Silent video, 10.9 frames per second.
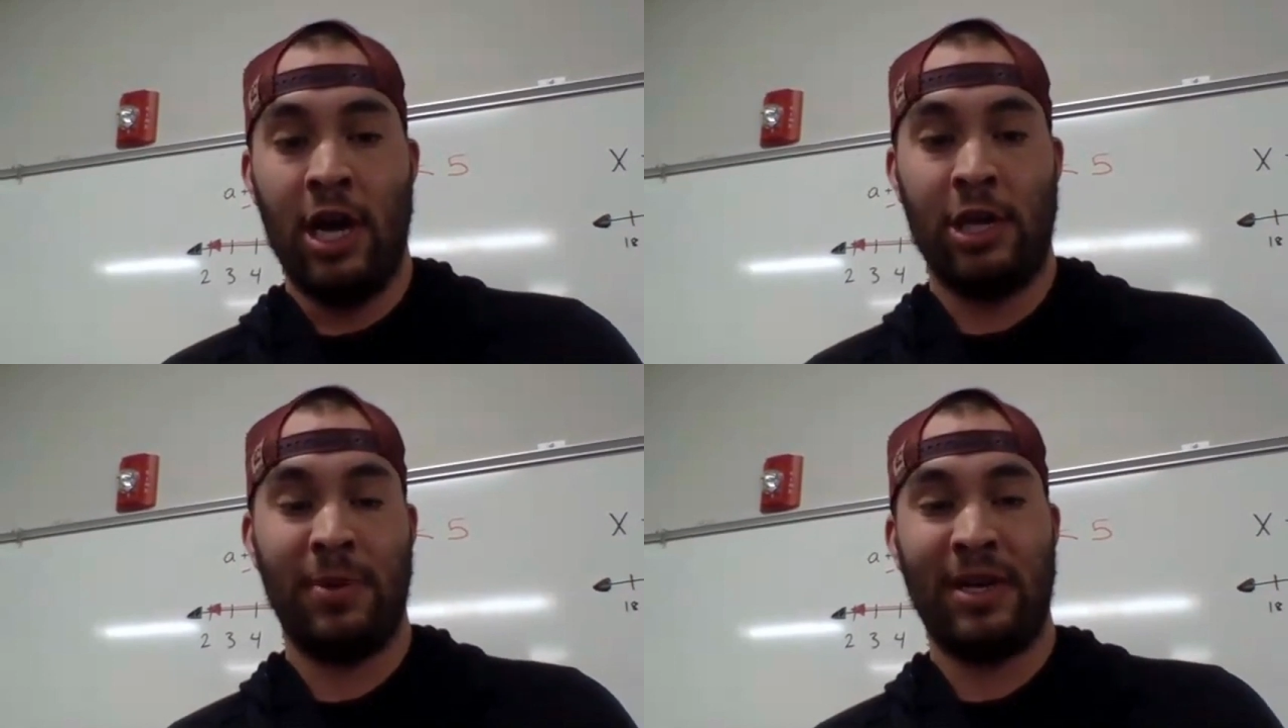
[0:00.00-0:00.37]

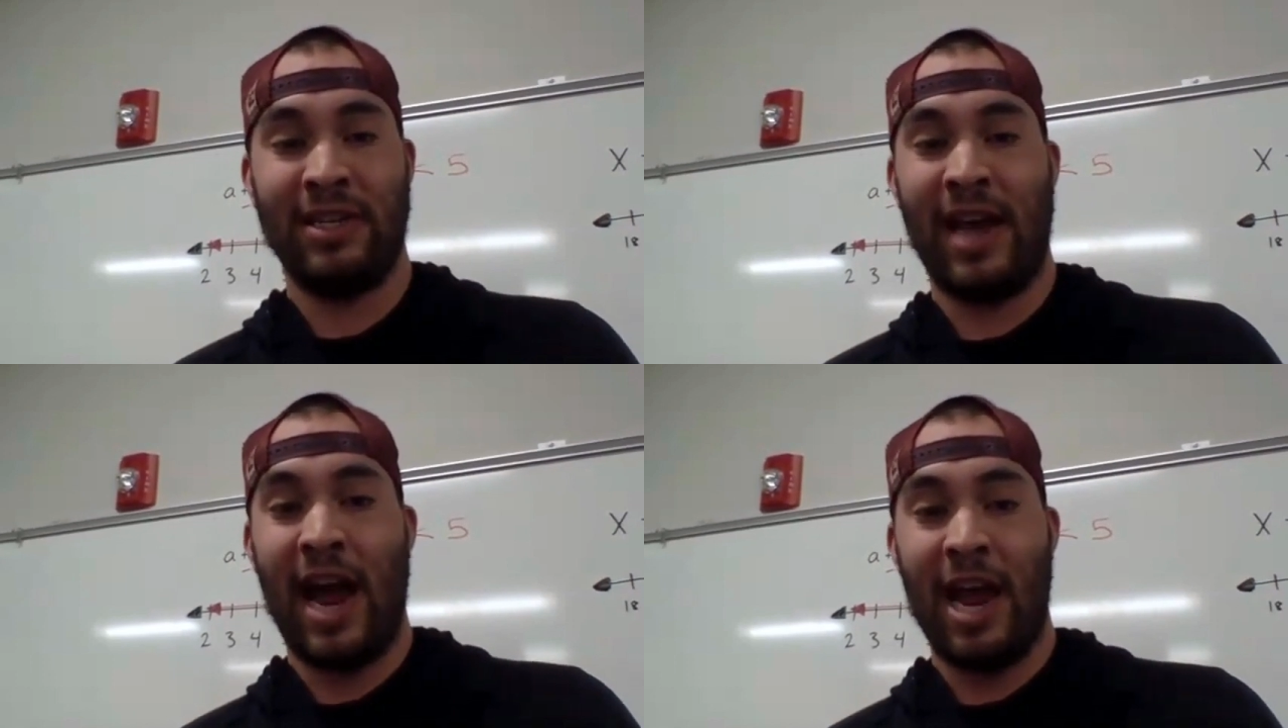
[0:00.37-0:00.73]
just
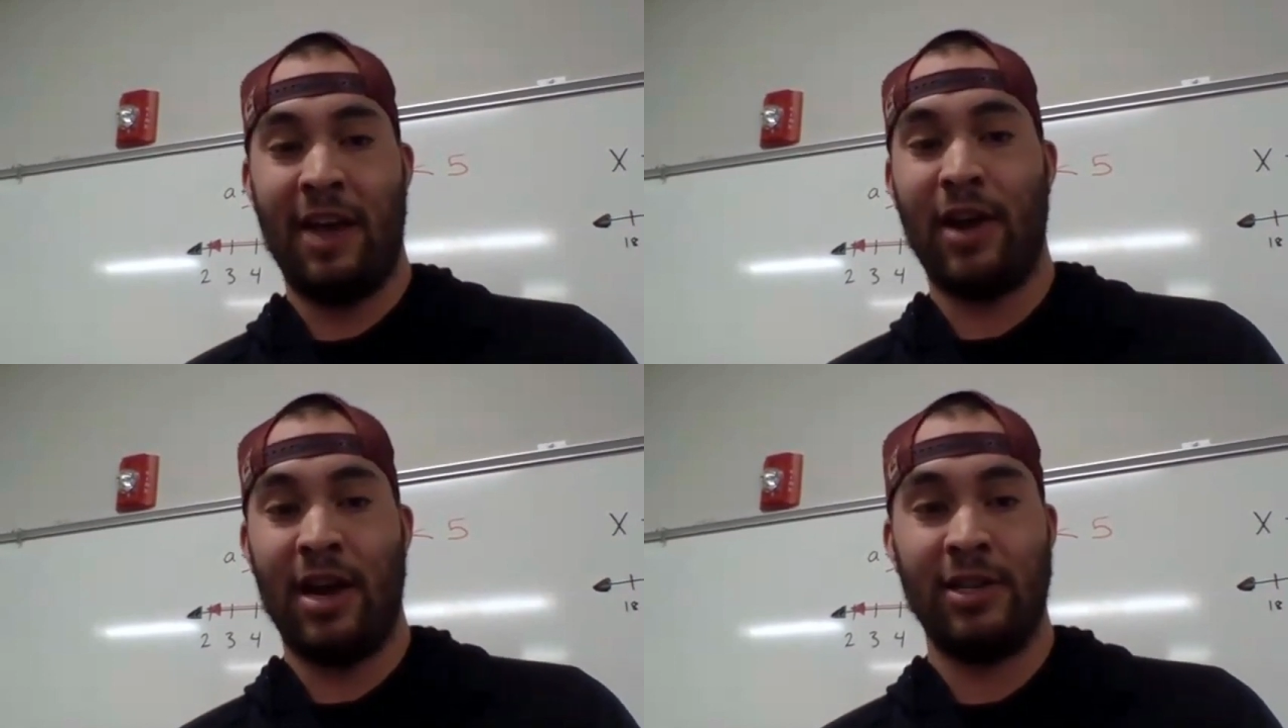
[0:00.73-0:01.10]
because I
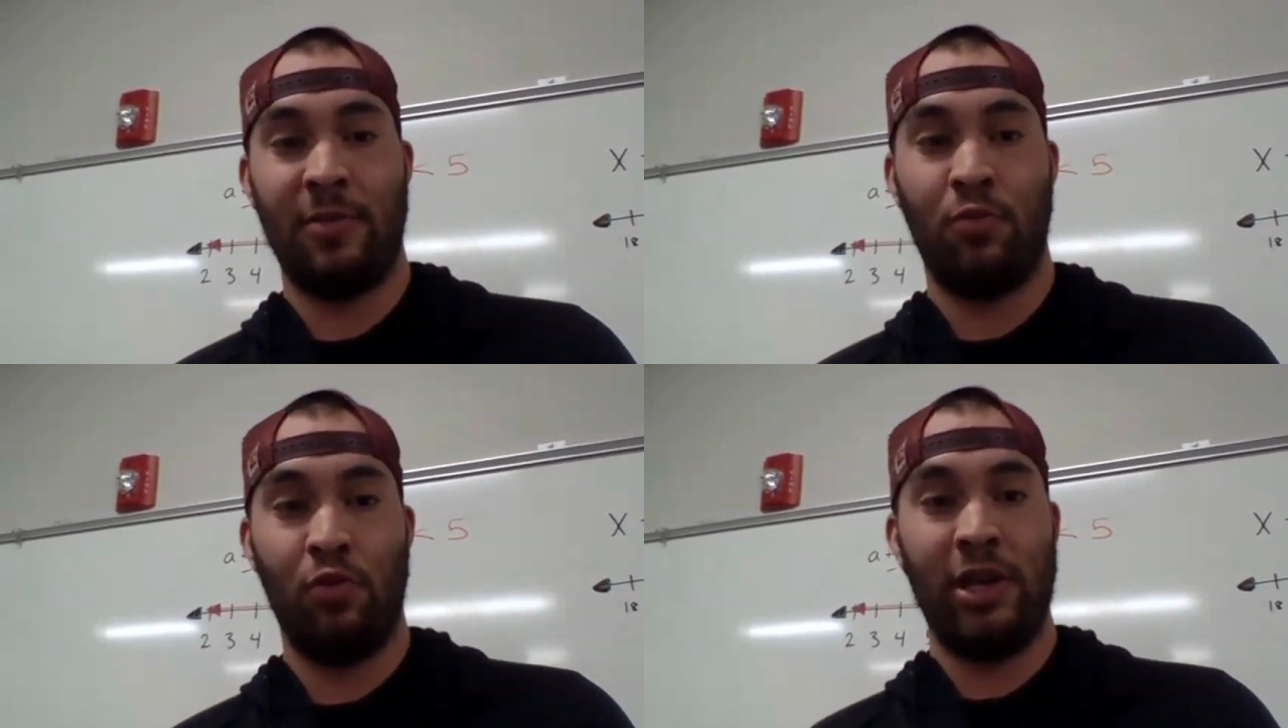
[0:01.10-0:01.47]
have gotten
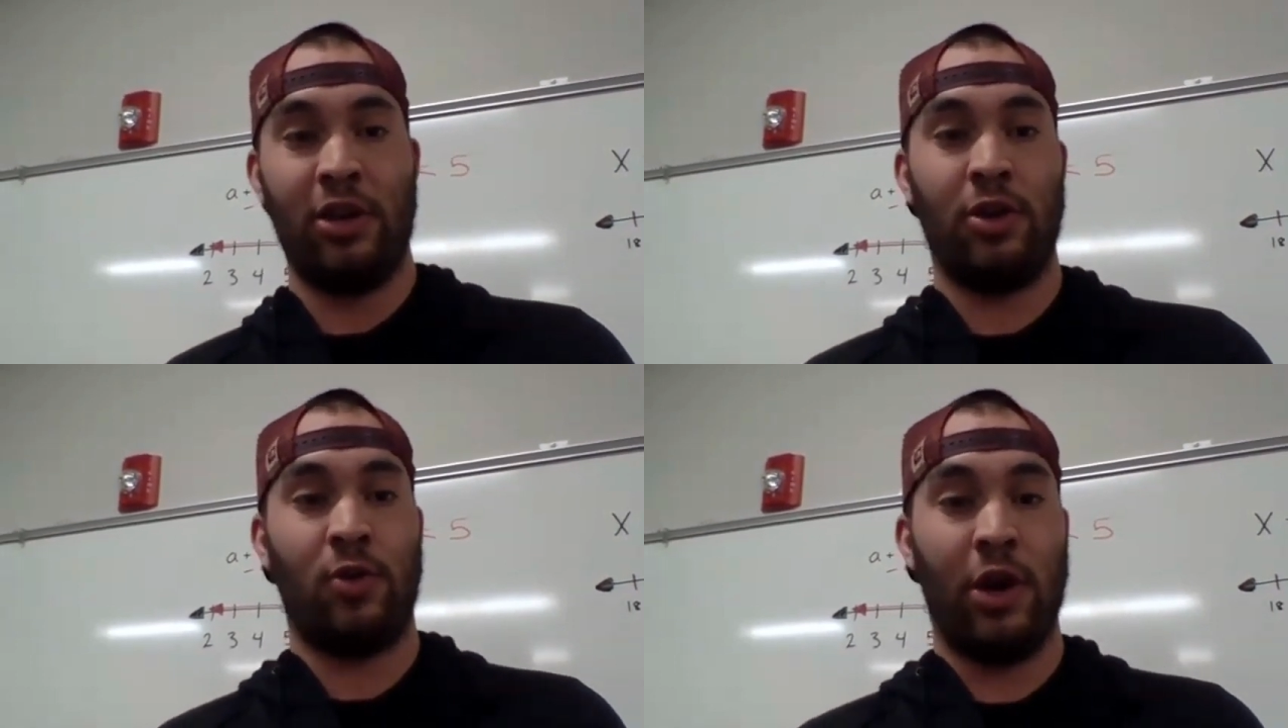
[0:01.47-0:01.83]
some really
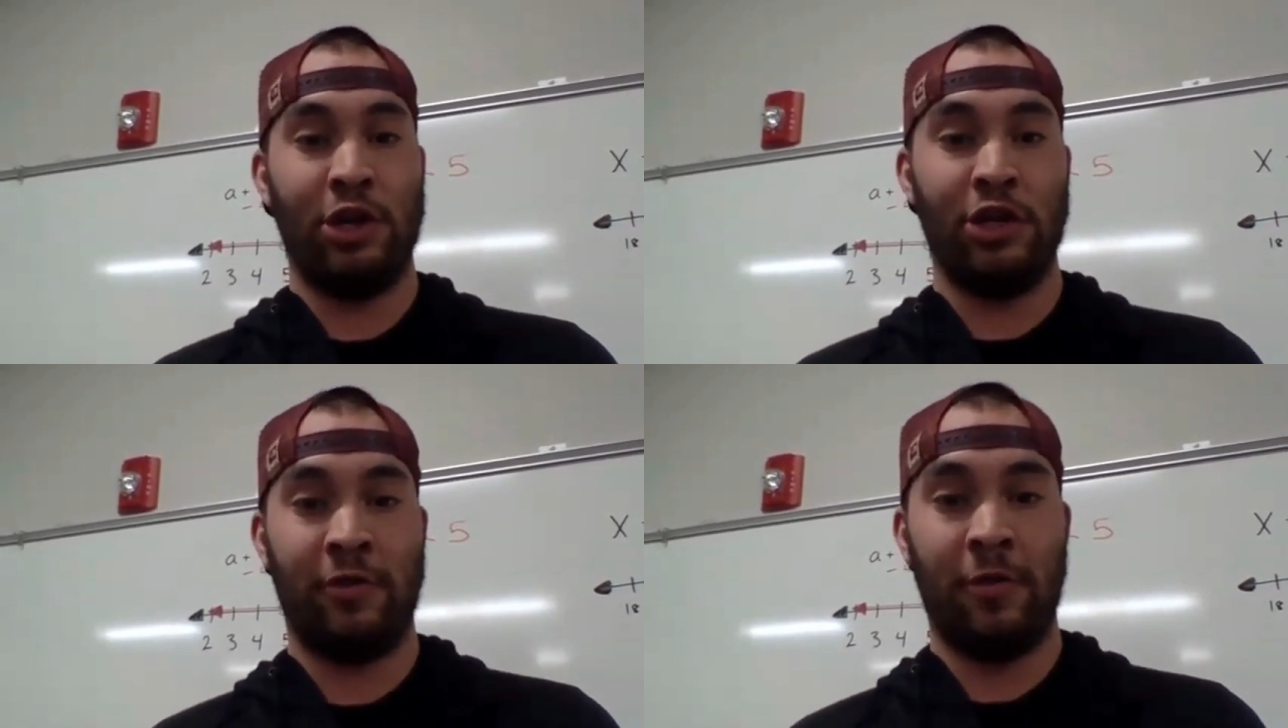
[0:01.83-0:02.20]
good
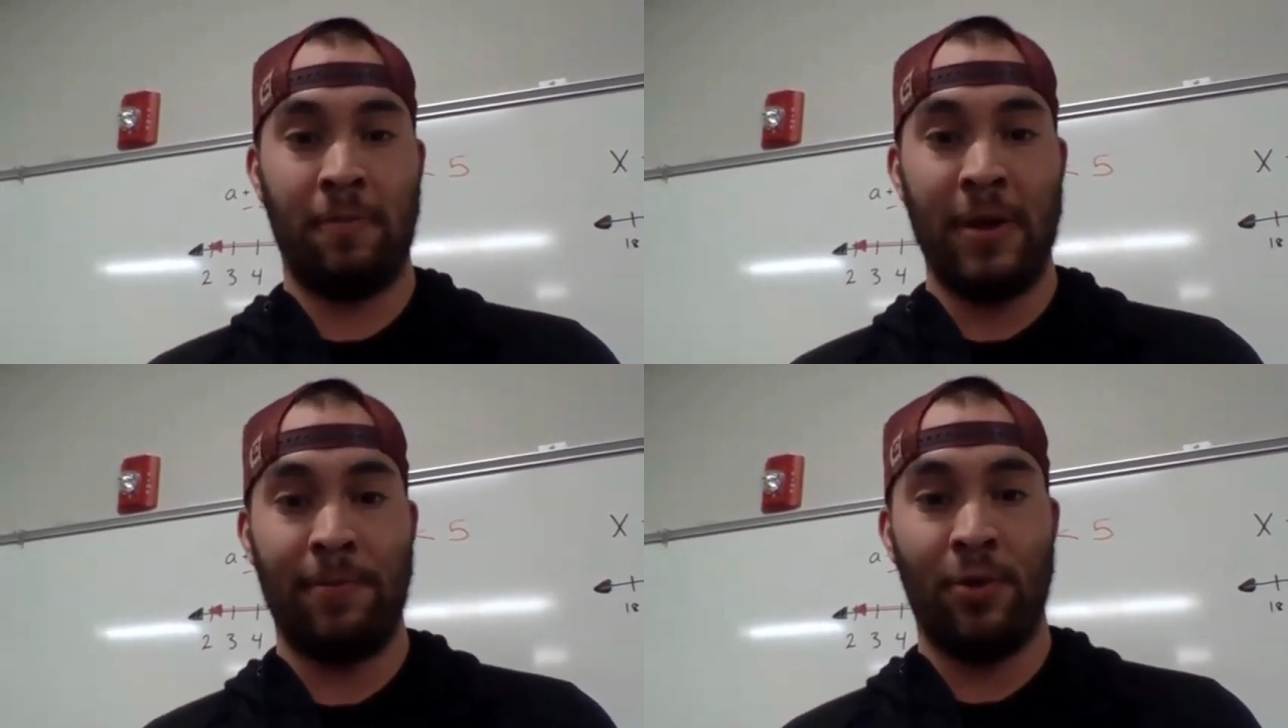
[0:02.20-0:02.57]
questions
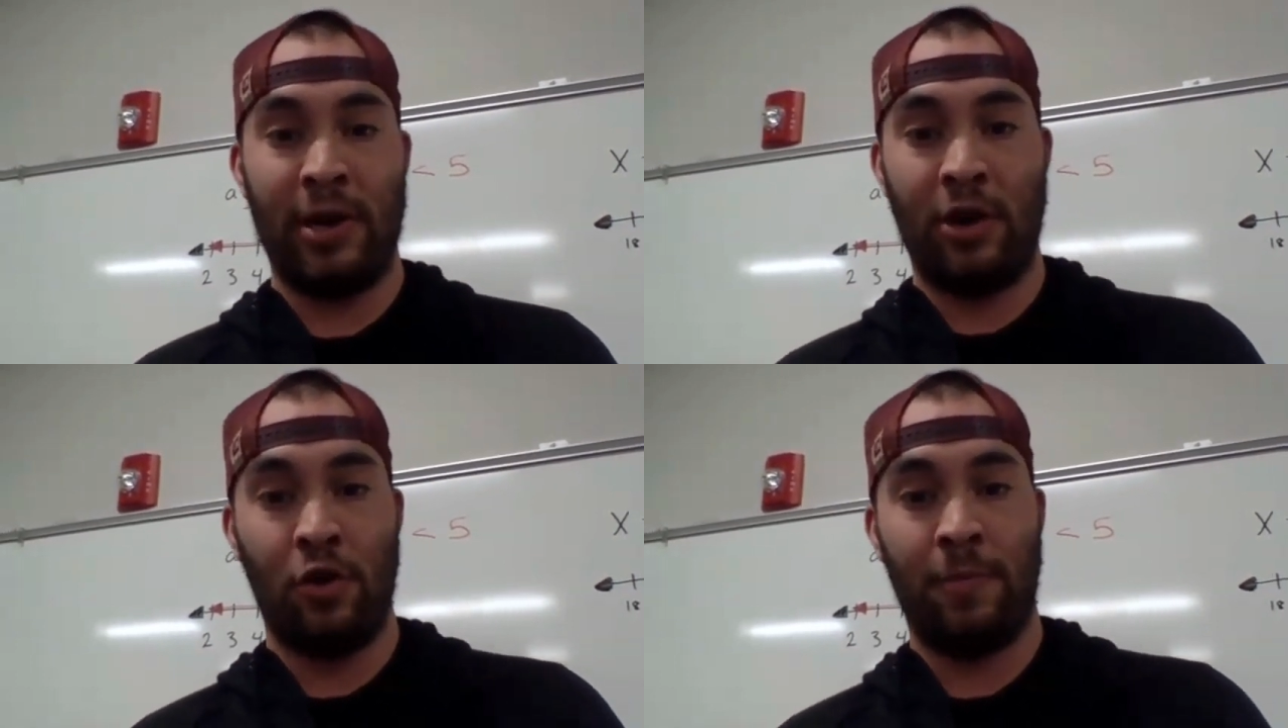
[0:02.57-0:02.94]
from people,
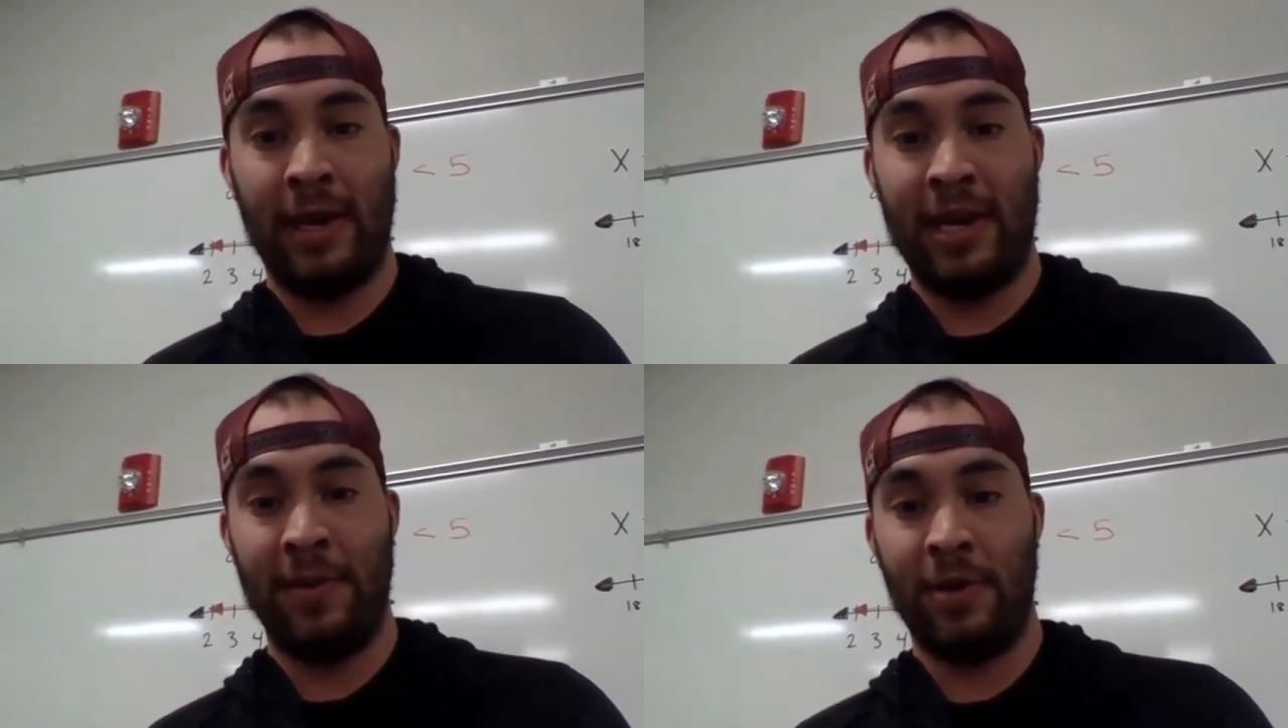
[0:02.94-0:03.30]
and I hope
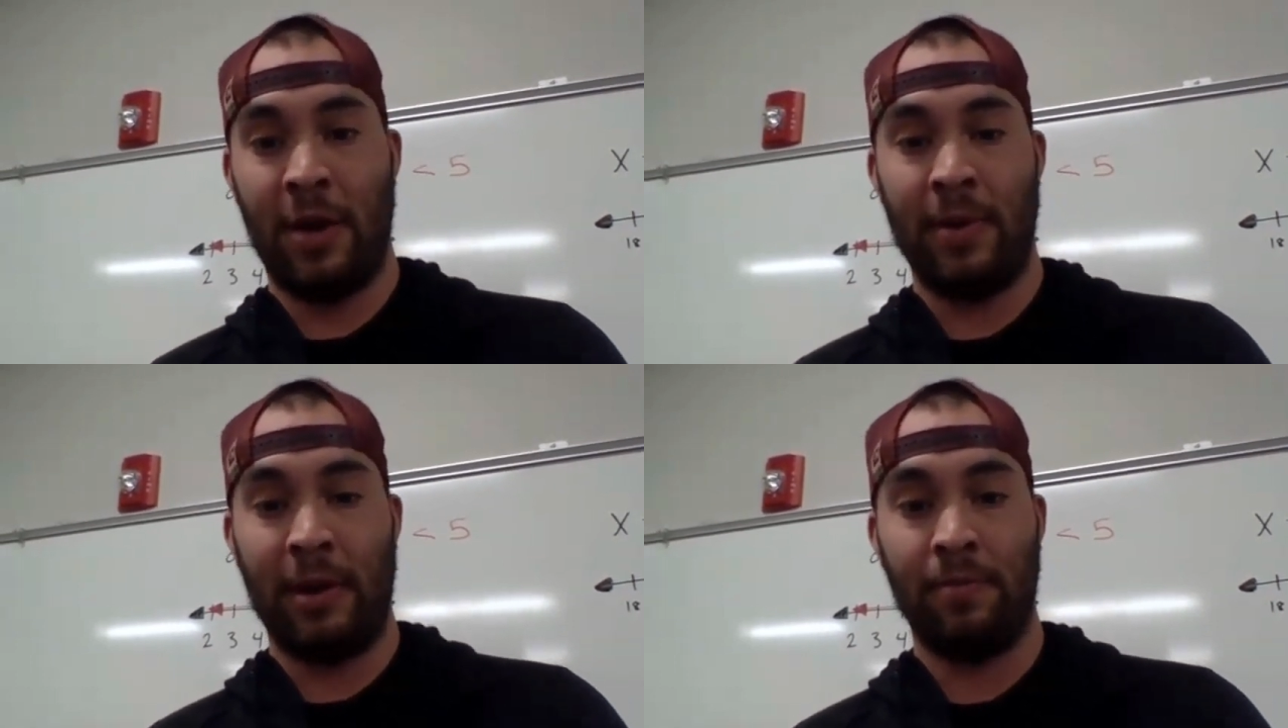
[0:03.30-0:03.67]
they keep
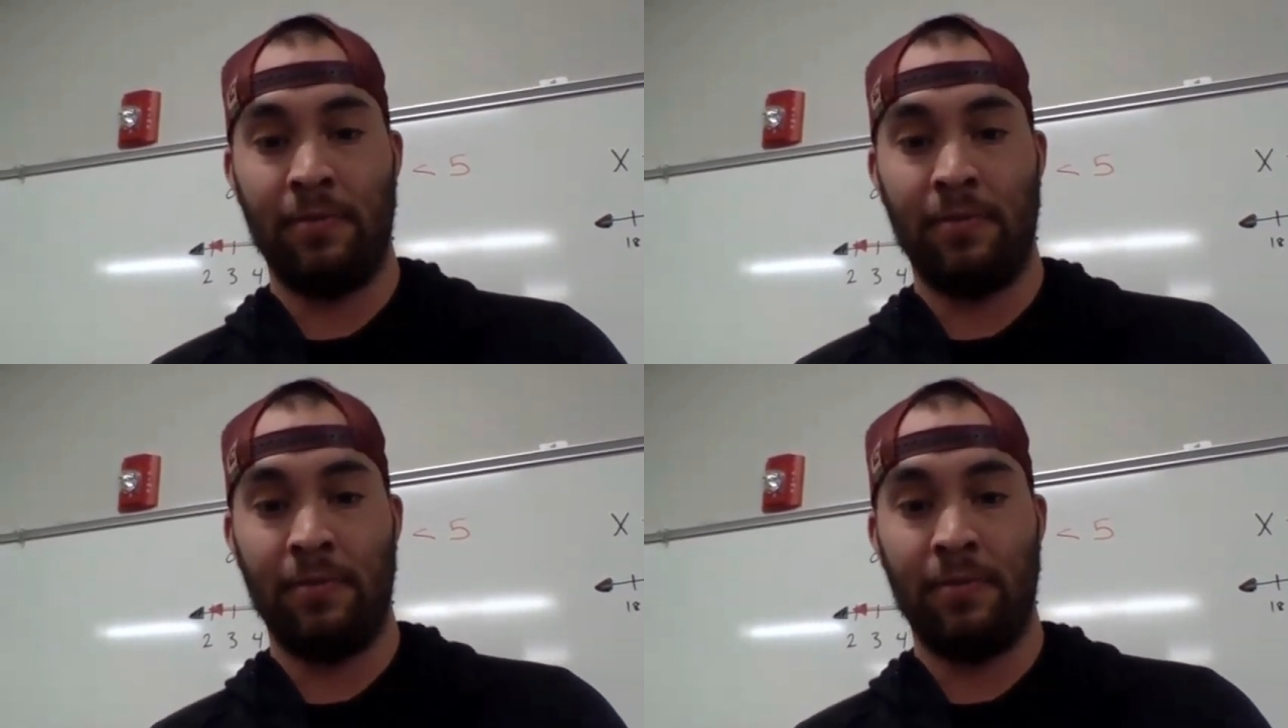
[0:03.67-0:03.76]
coming.